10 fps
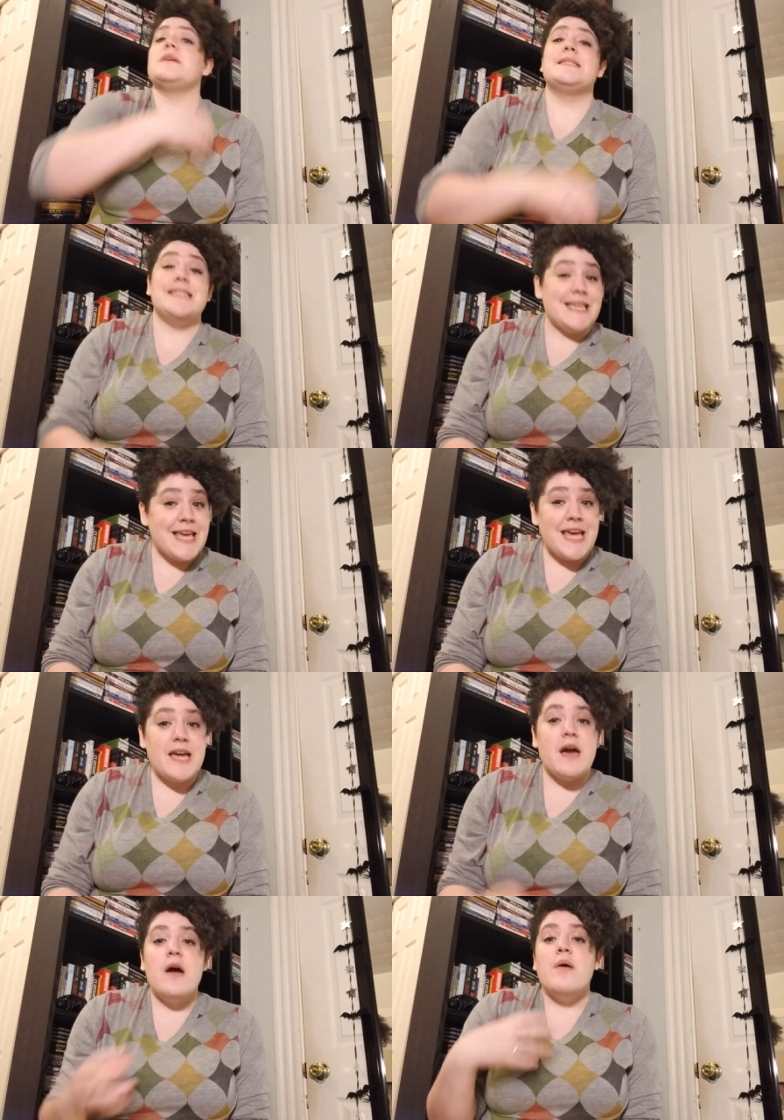
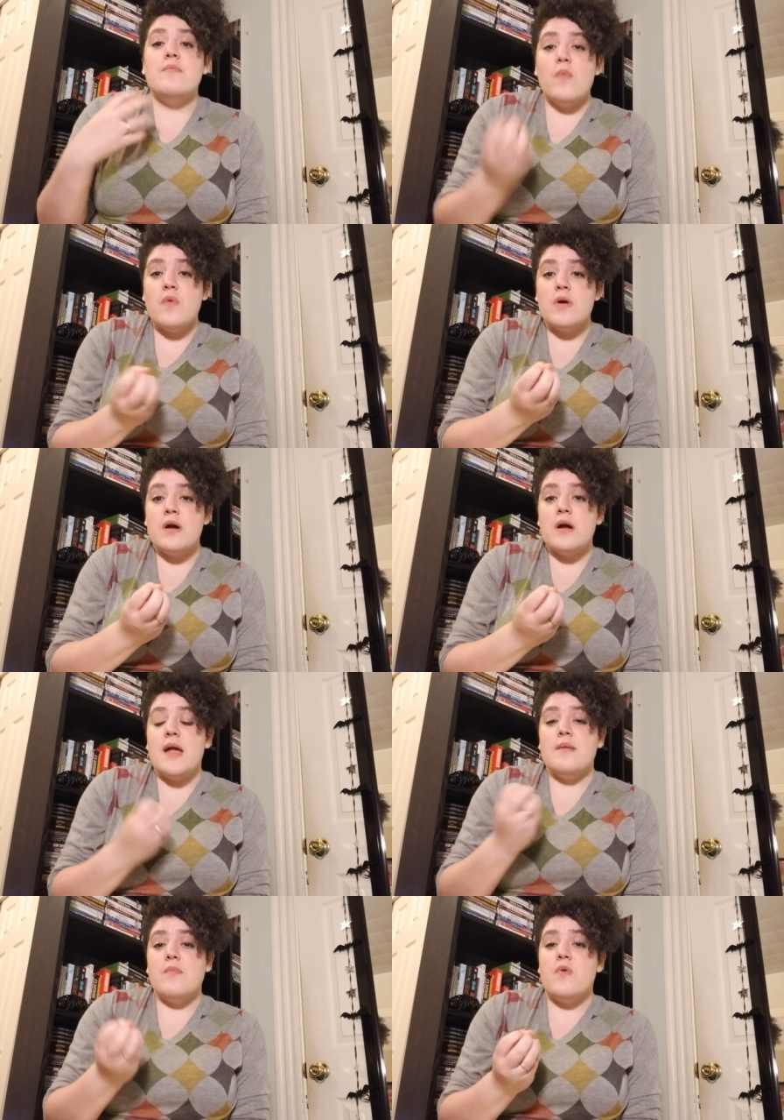seeing more
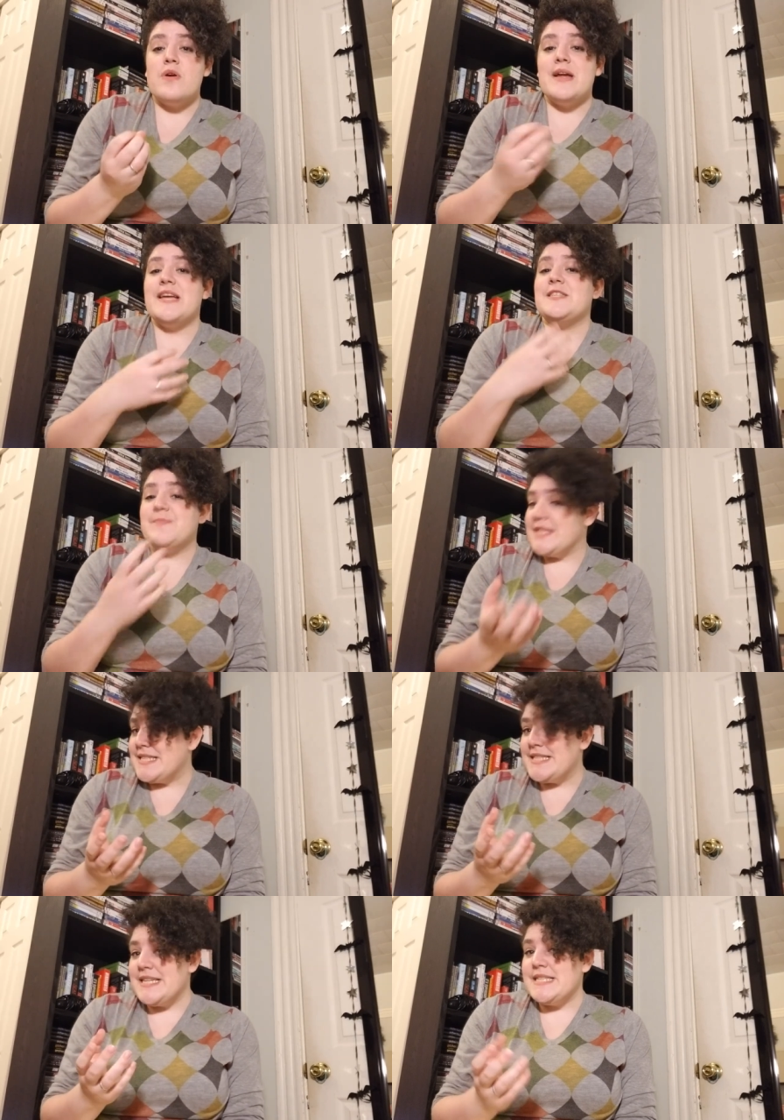and more
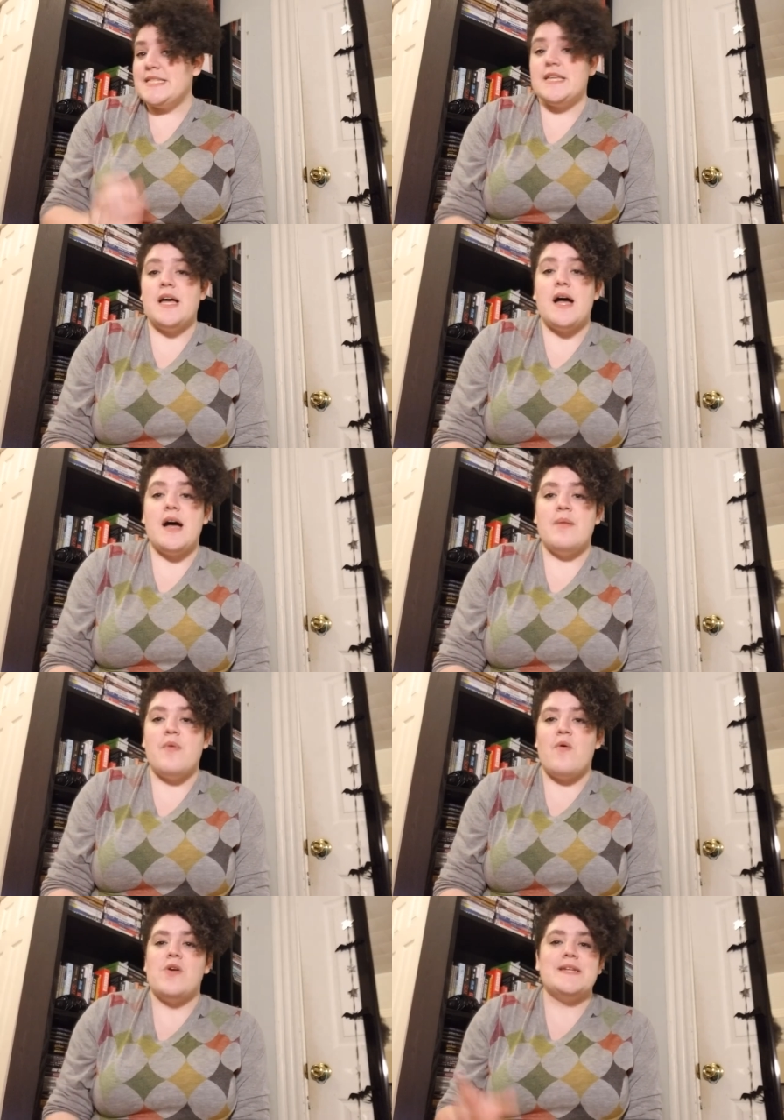explicit um,
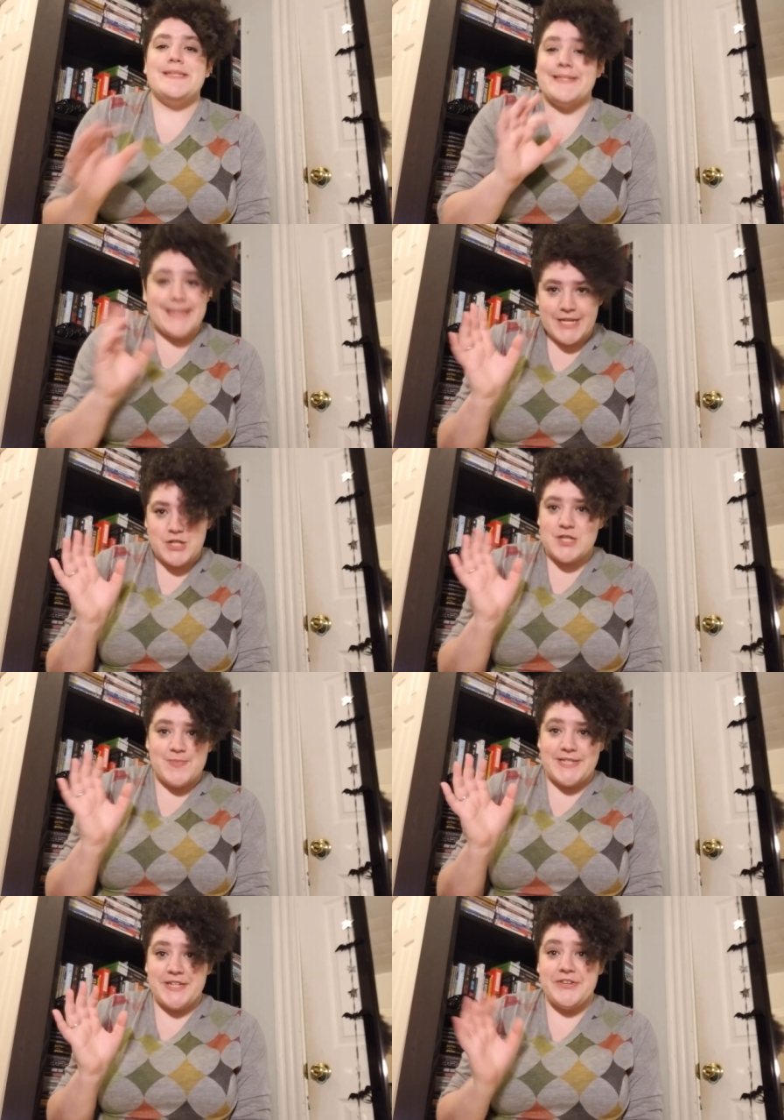or salacious
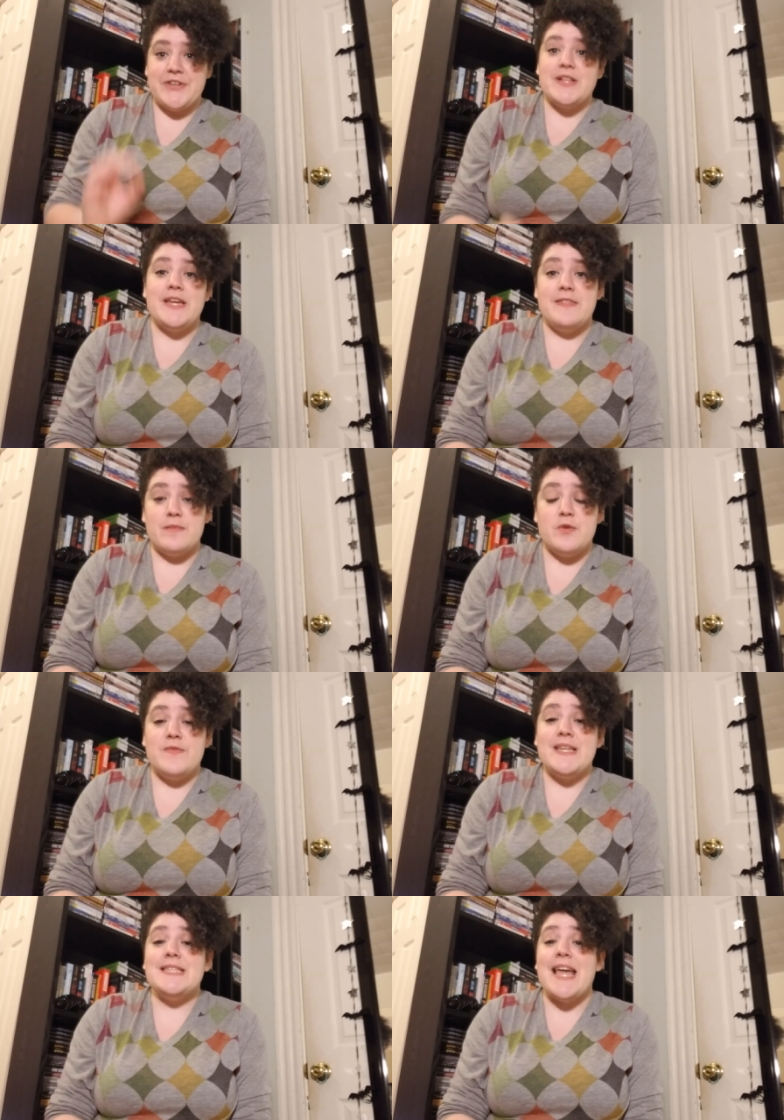material in their
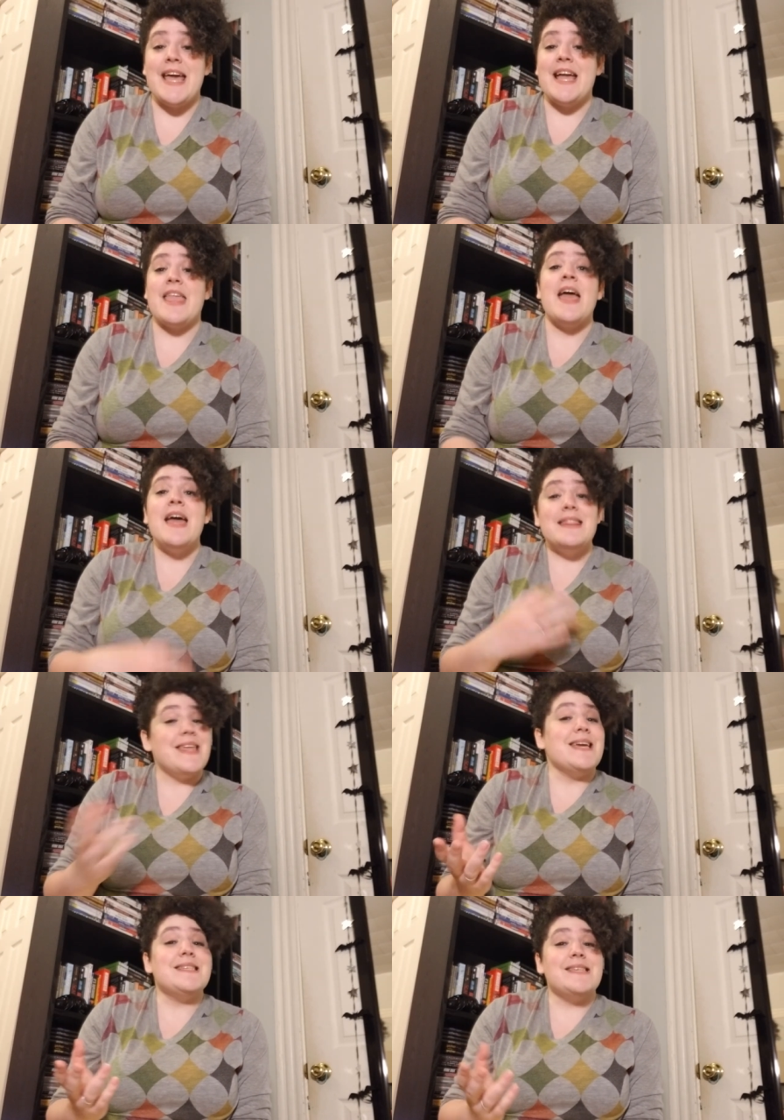movies, and
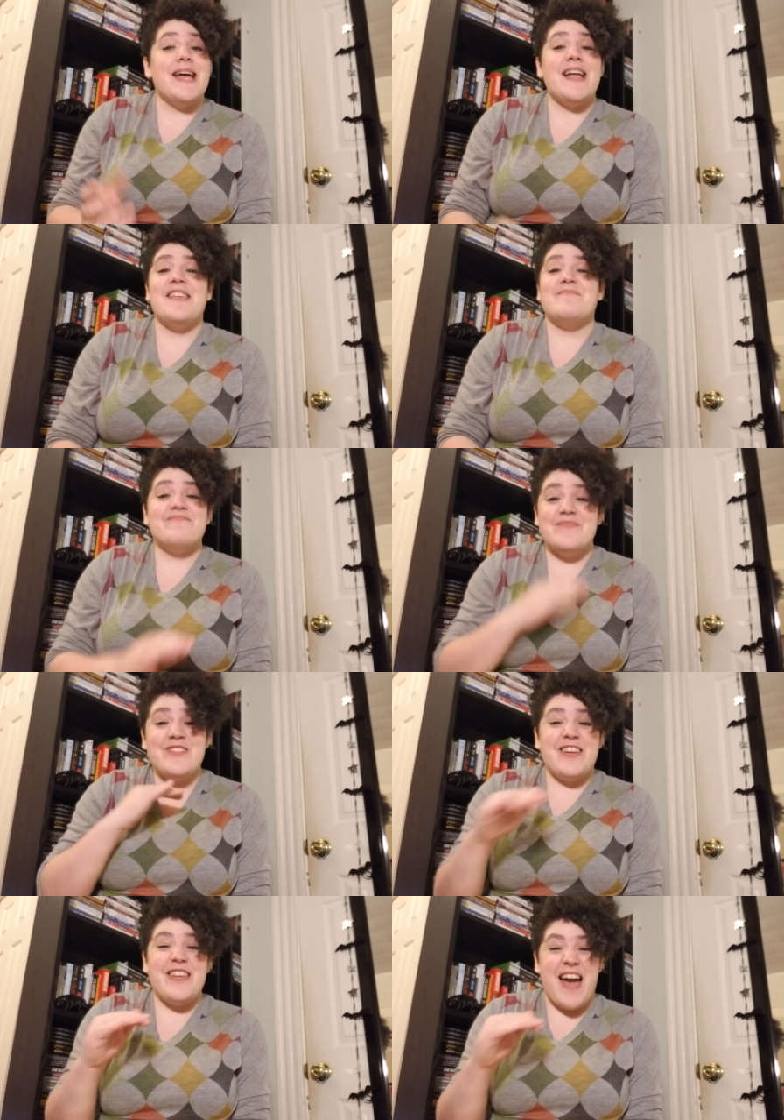they said
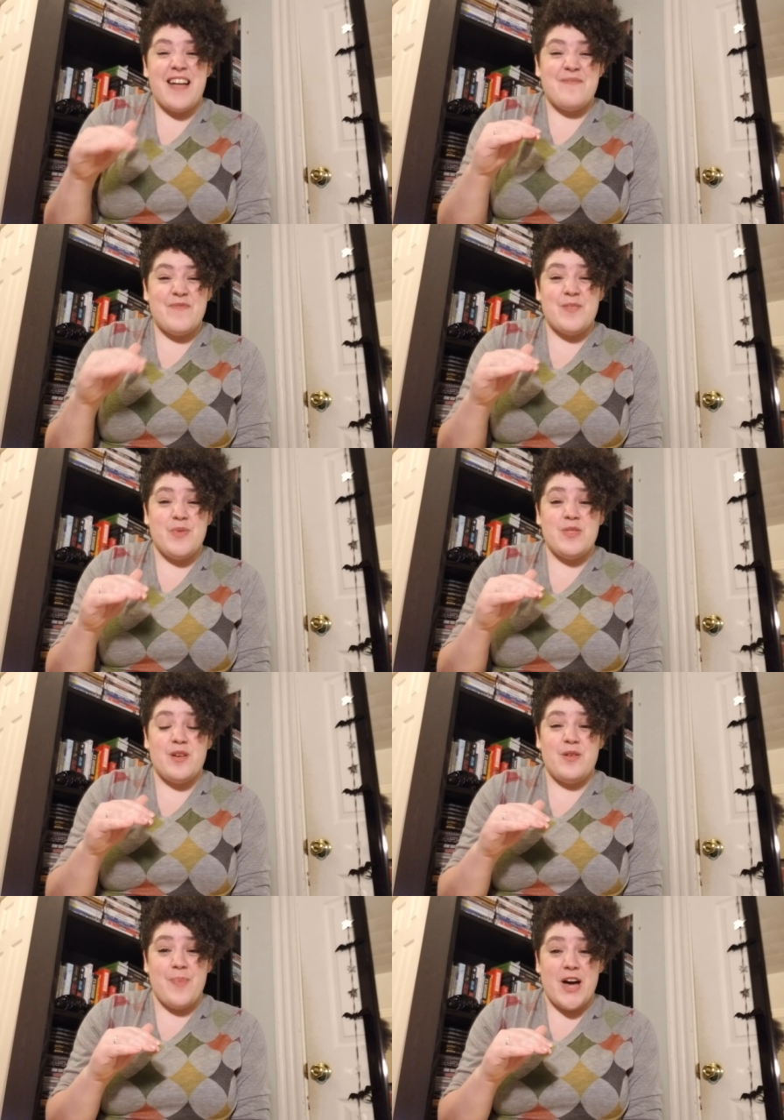you had to put the
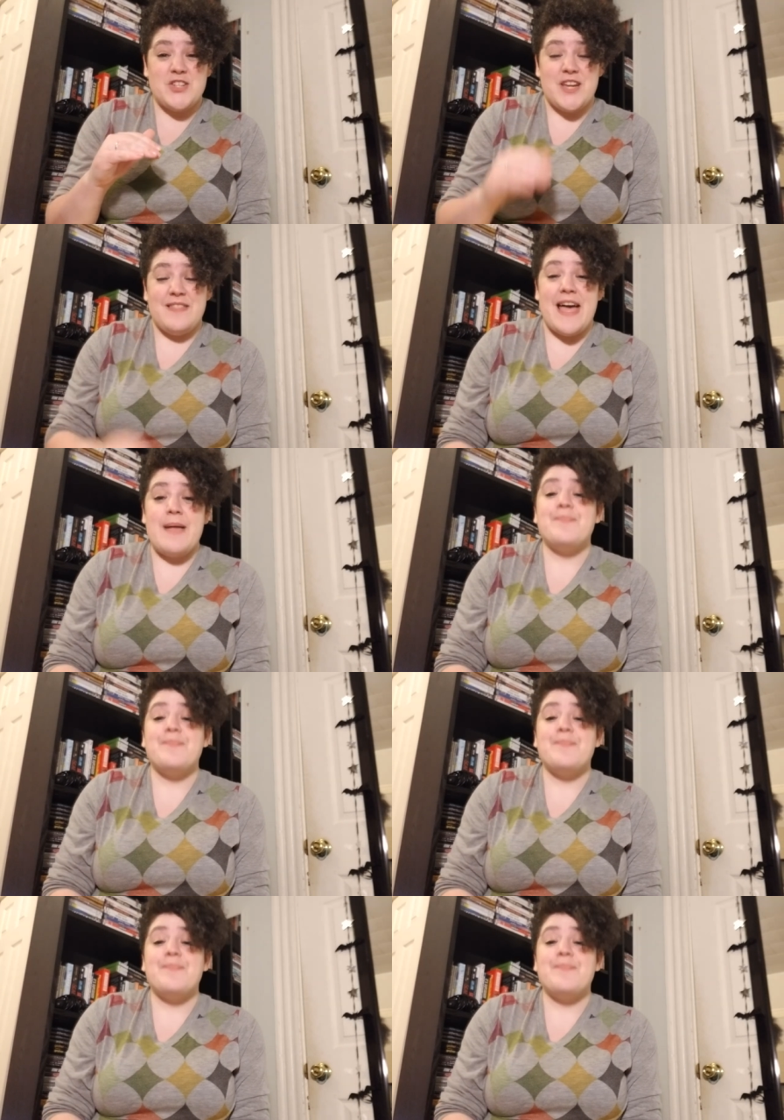kibosh on that.